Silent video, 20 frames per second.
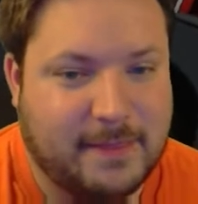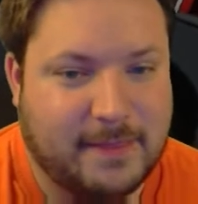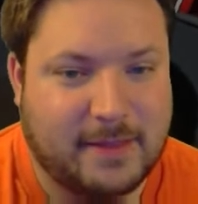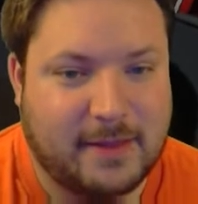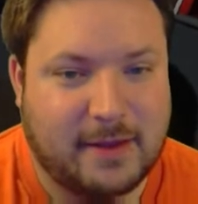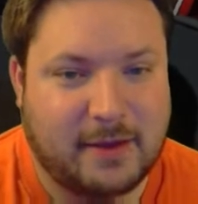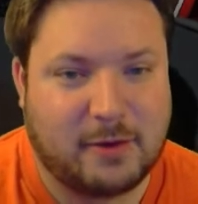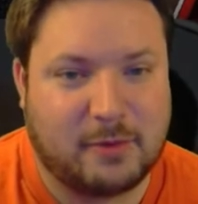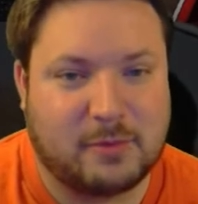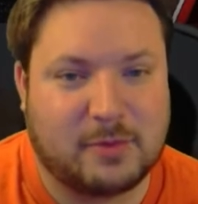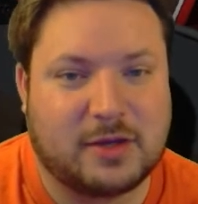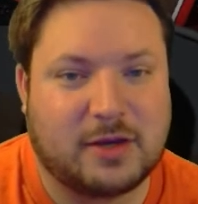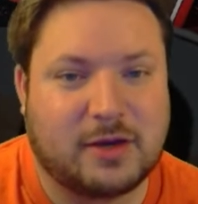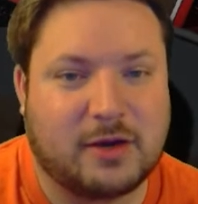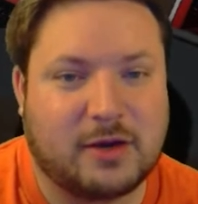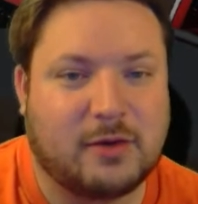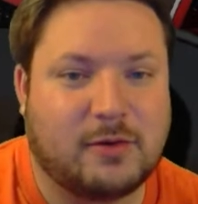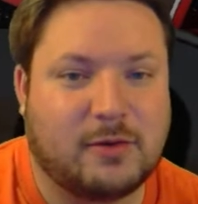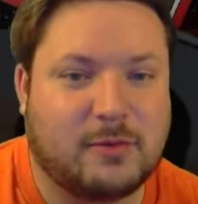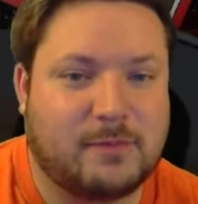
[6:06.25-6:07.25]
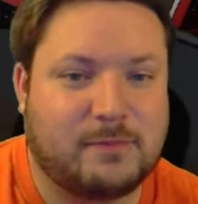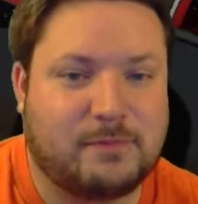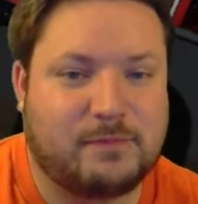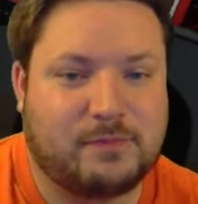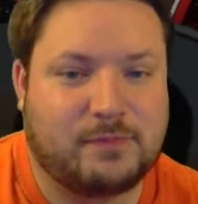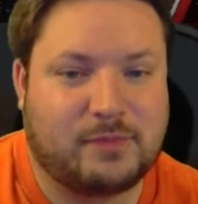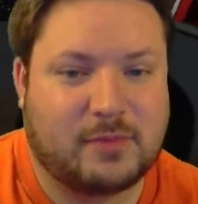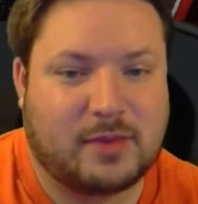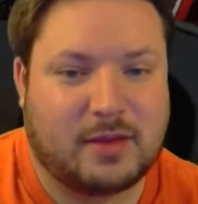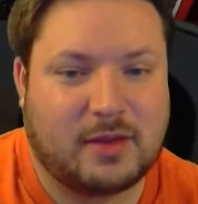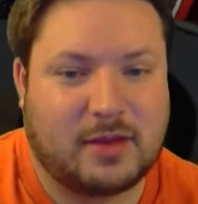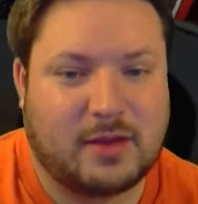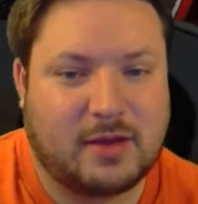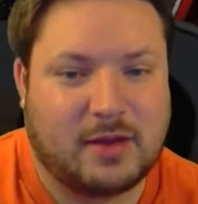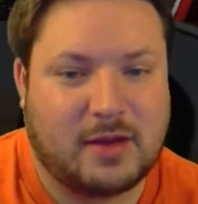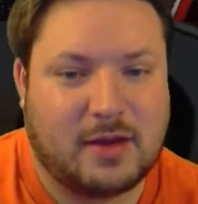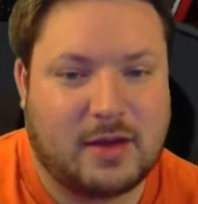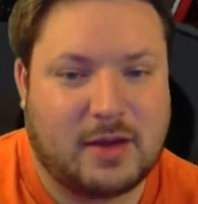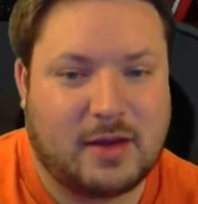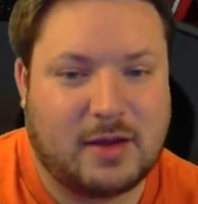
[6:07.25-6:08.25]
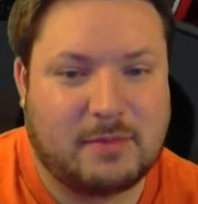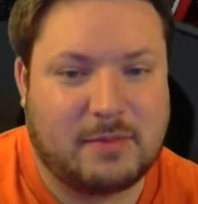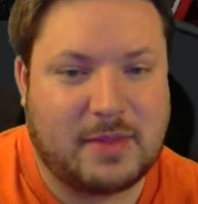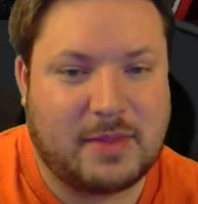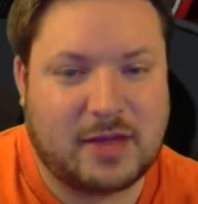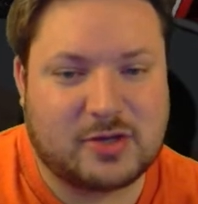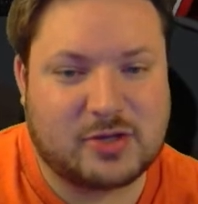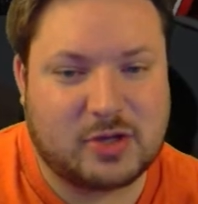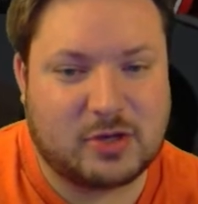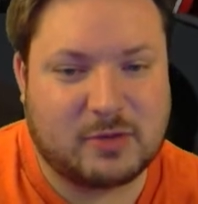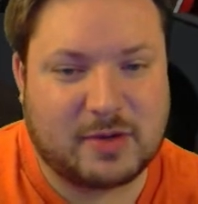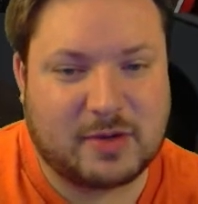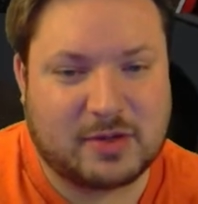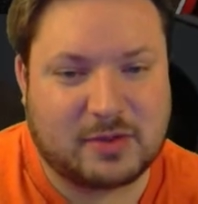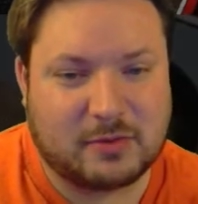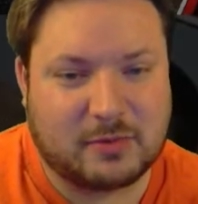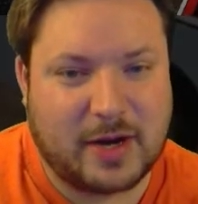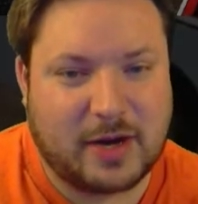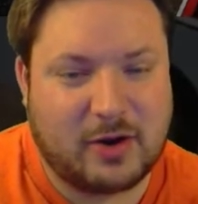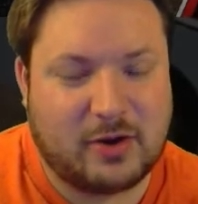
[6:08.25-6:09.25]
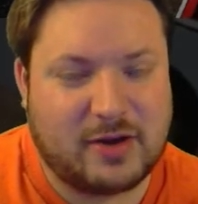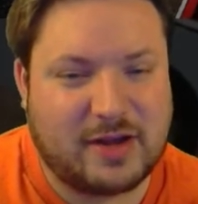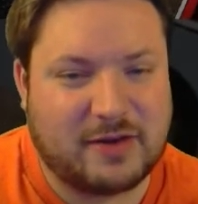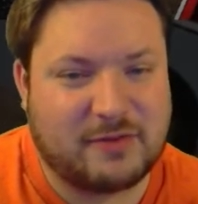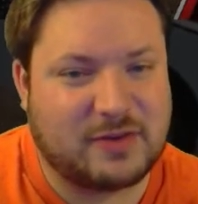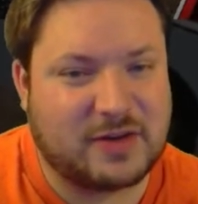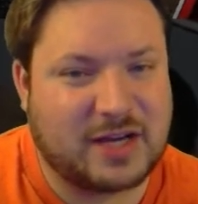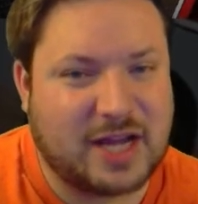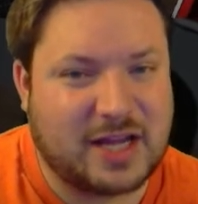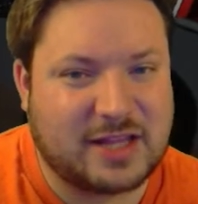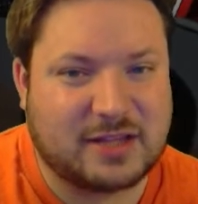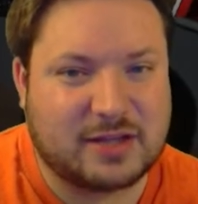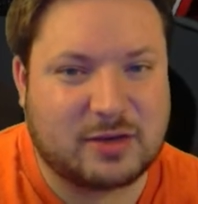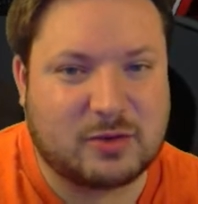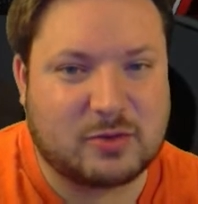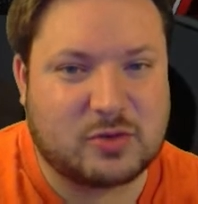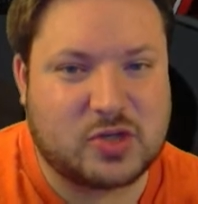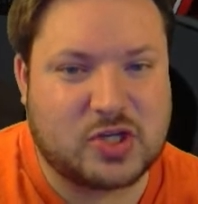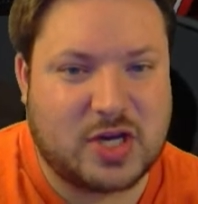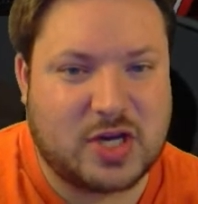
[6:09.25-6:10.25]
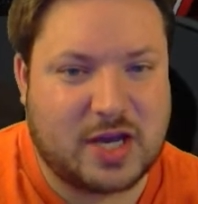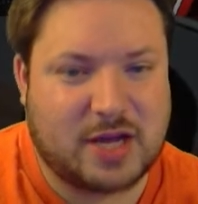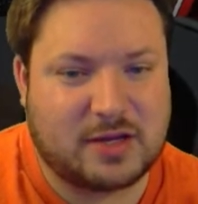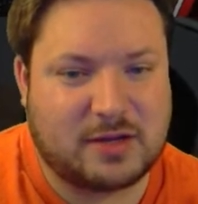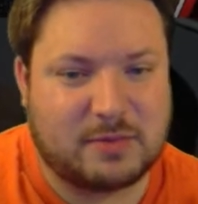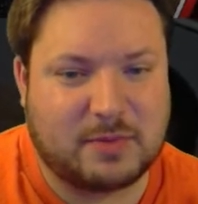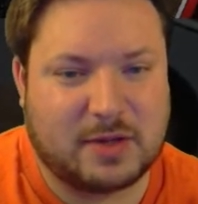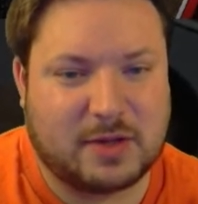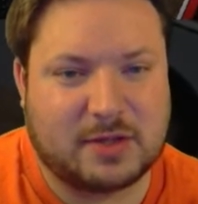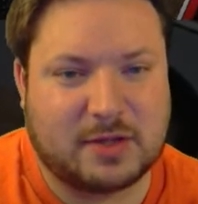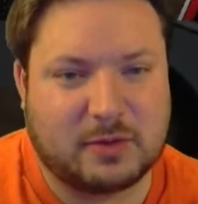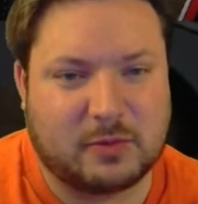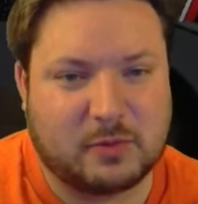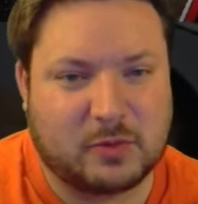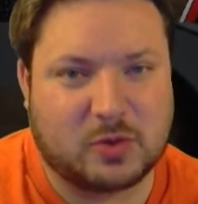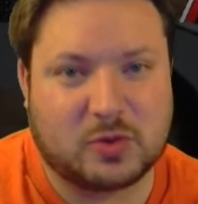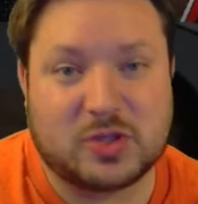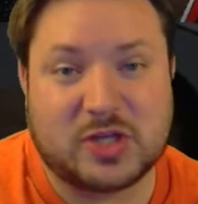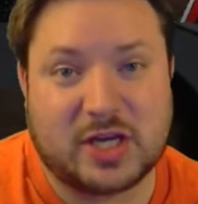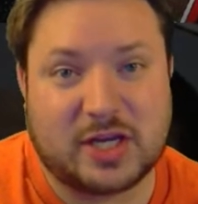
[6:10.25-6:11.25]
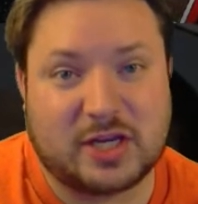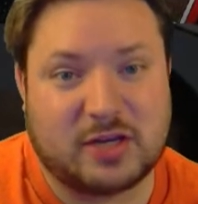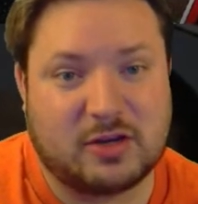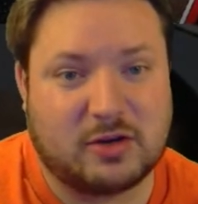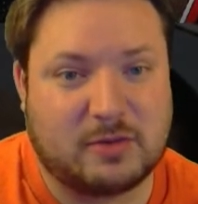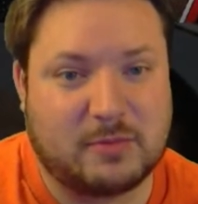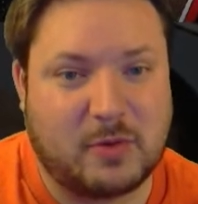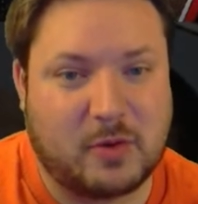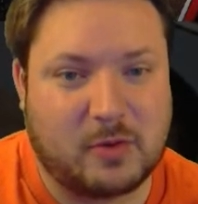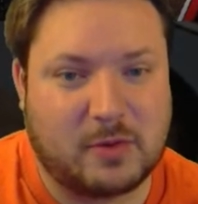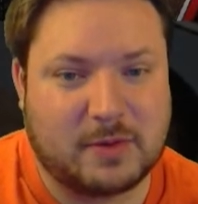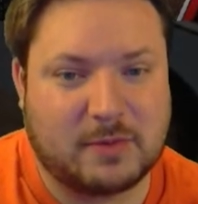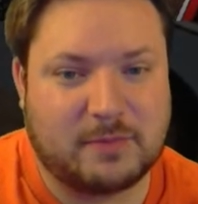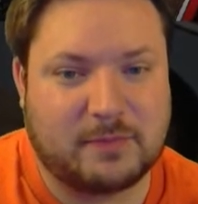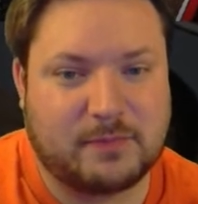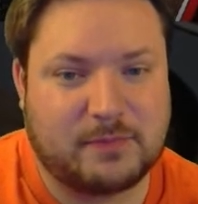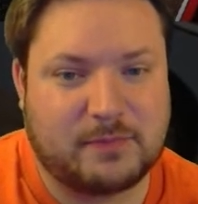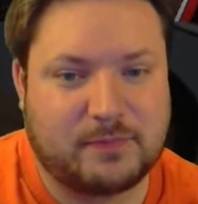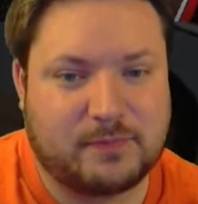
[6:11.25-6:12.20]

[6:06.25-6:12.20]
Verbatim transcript: There we go. I'm not sure about the rarity. I forgot to go check, but we'll go check here in a moment.